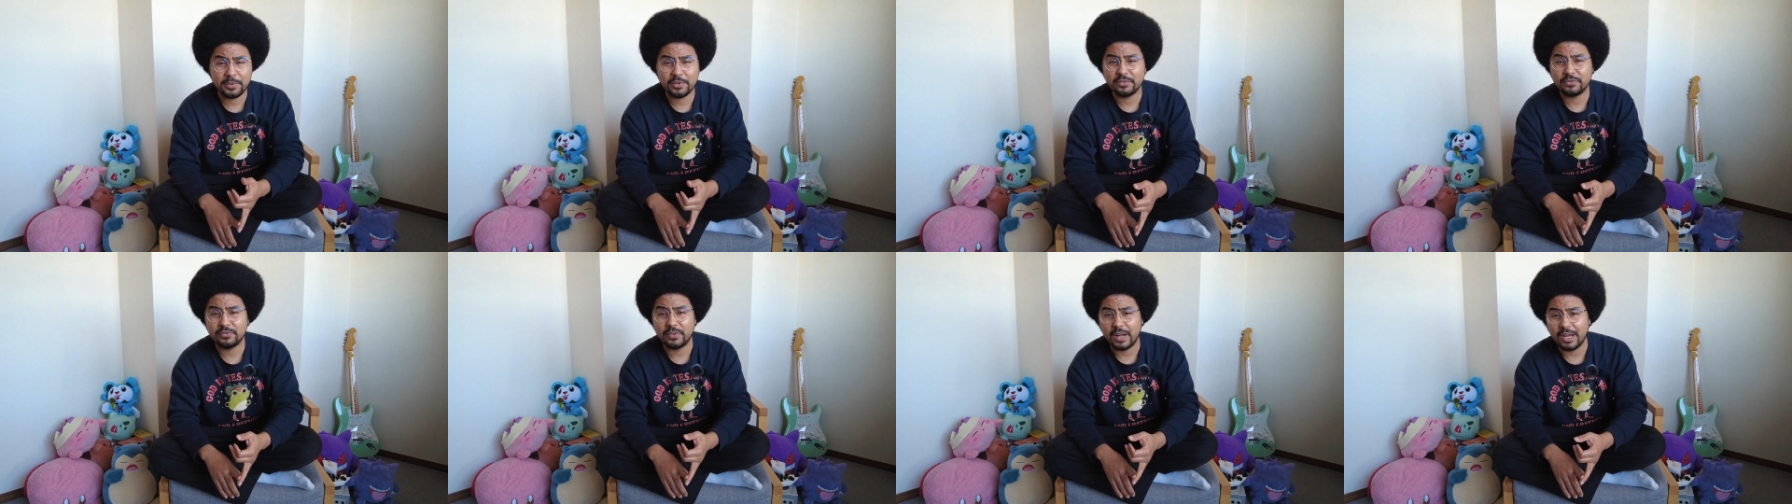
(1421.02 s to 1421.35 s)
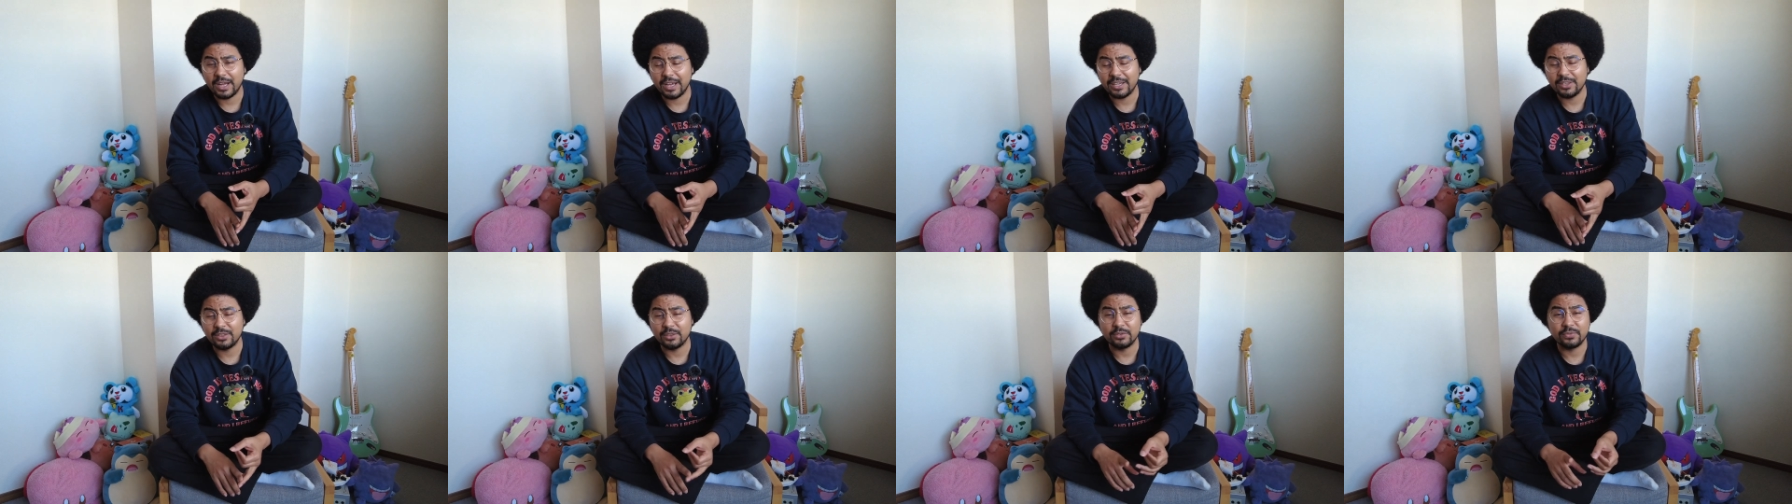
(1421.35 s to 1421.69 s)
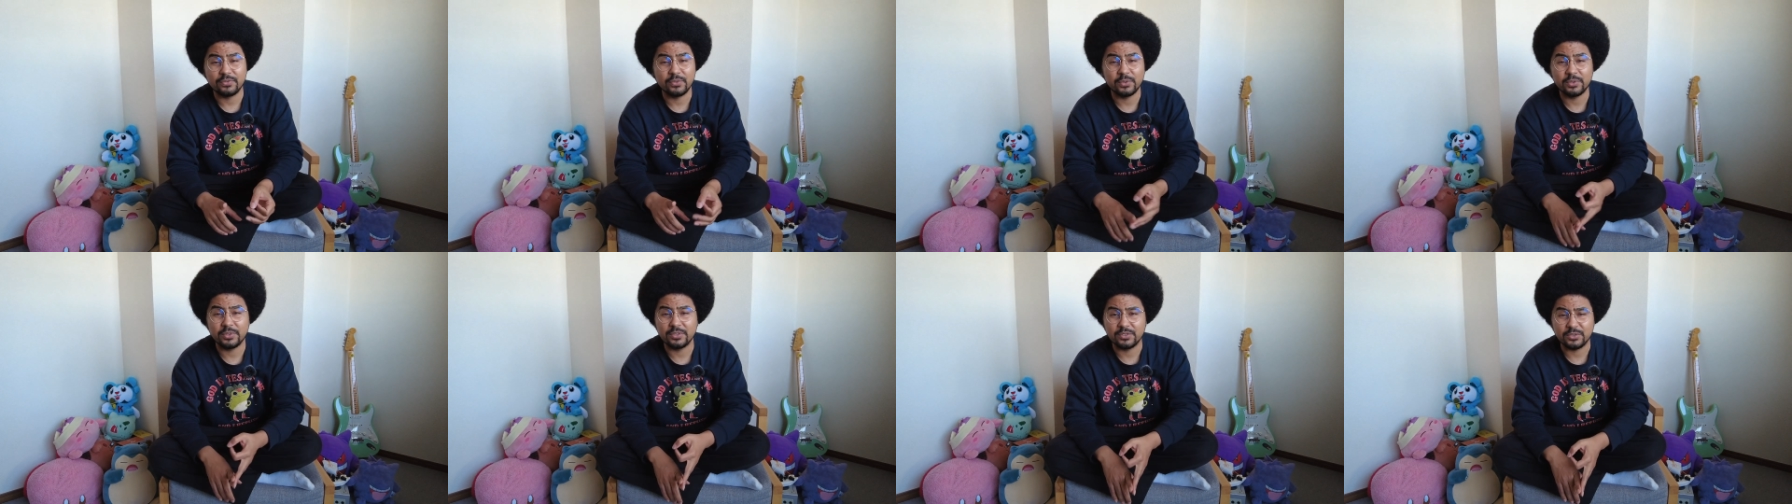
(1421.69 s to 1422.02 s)
are fine. The
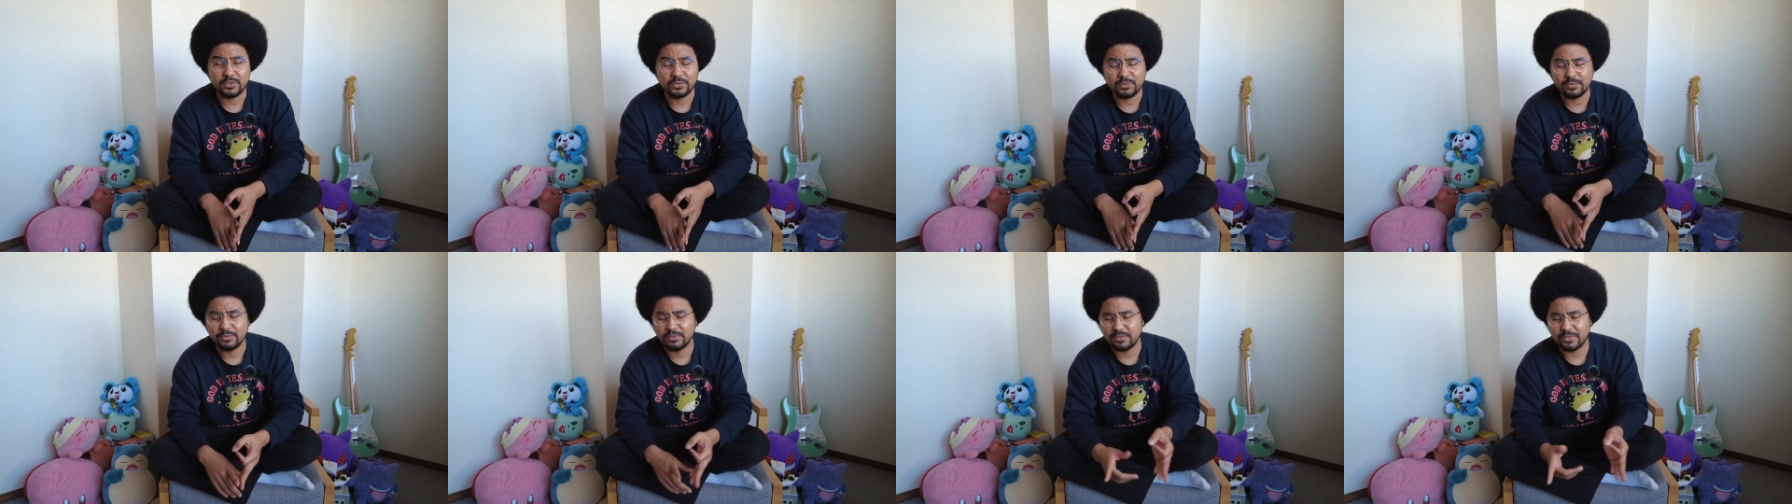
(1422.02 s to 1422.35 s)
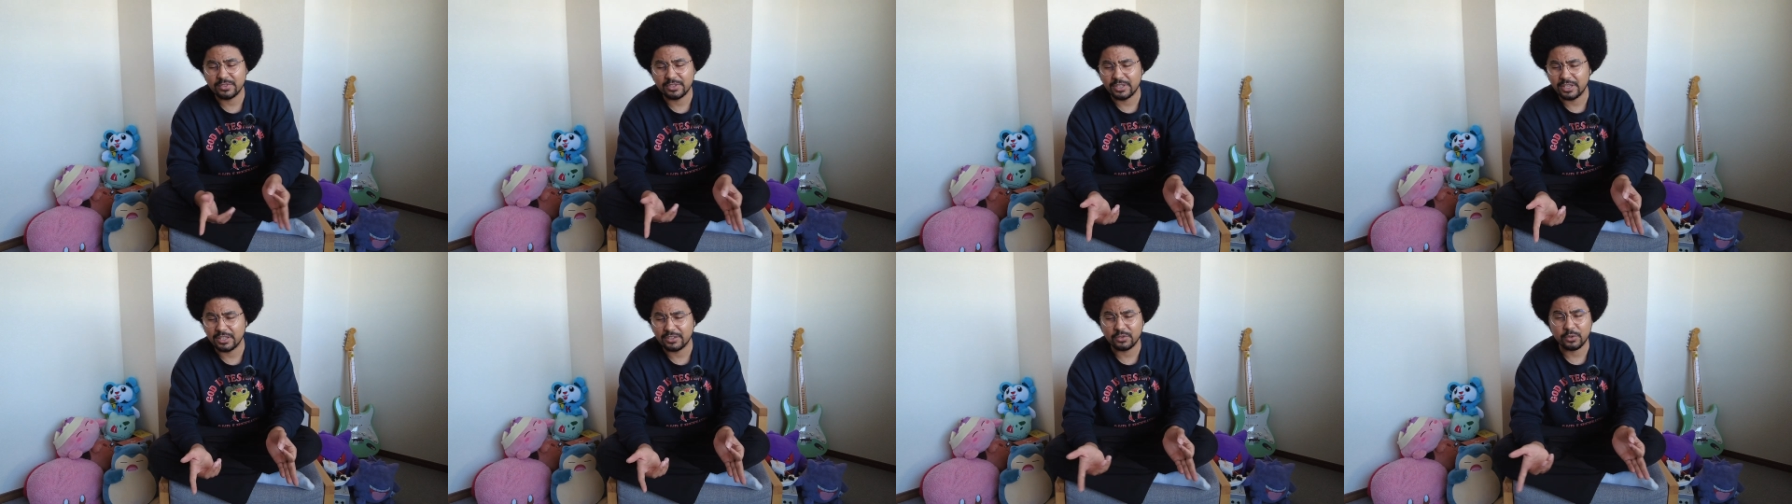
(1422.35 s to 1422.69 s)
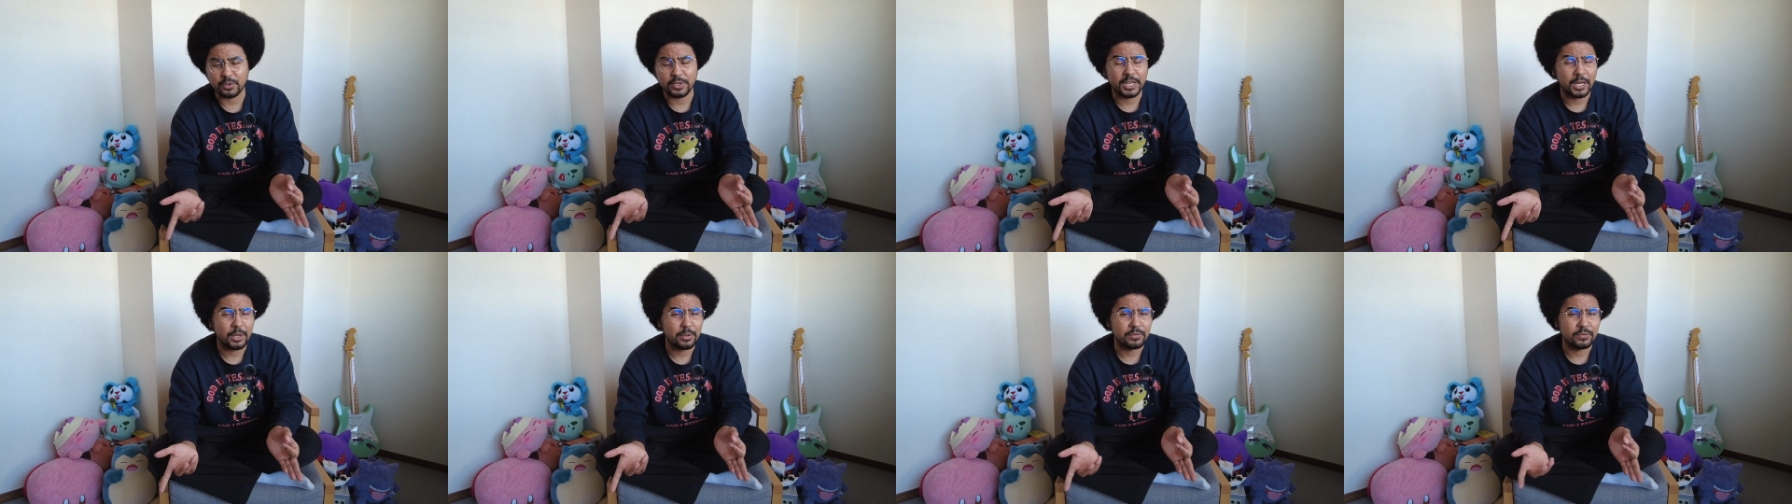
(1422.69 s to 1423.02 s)
food is, it's
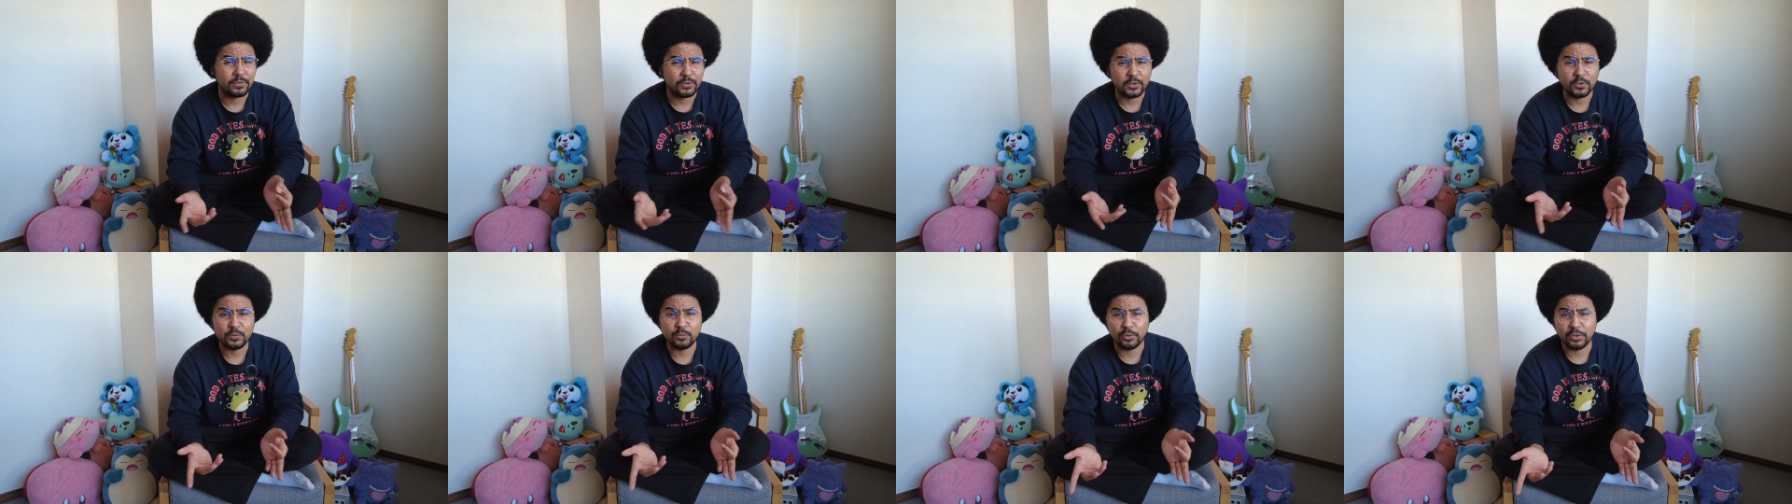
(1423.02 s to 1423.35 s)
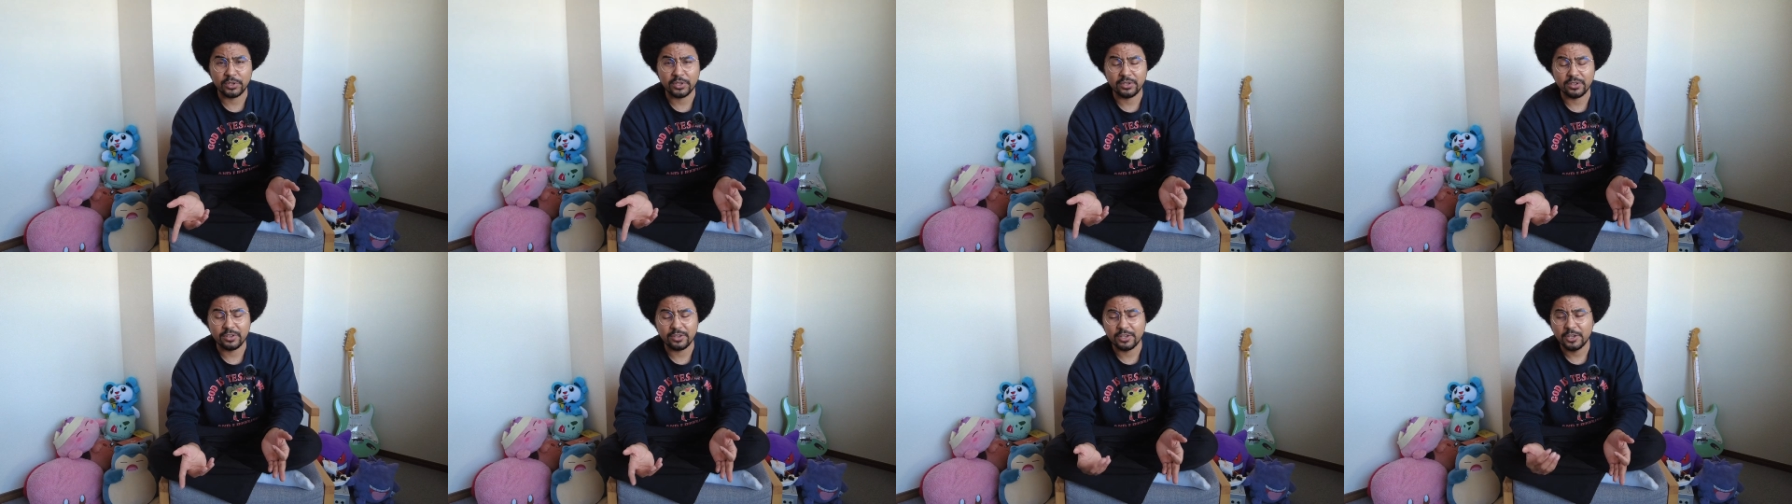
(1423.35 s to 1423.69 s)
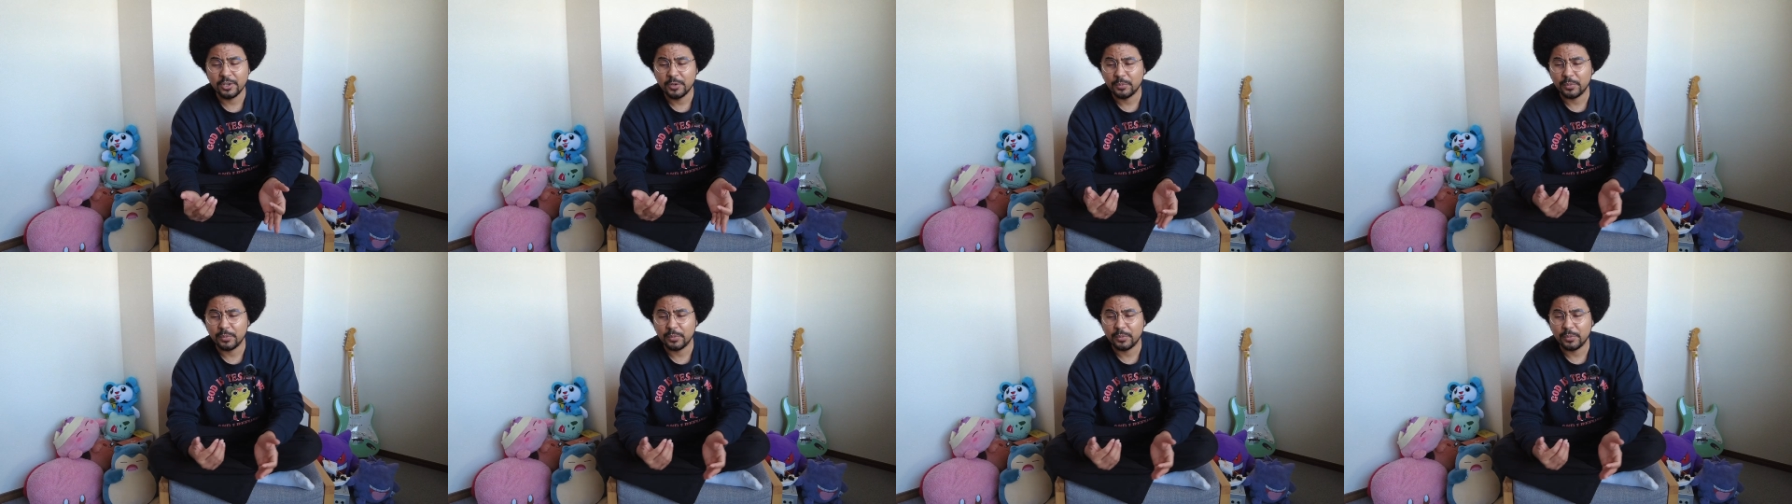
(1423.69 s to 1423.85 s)
Okinawan food is pretty good.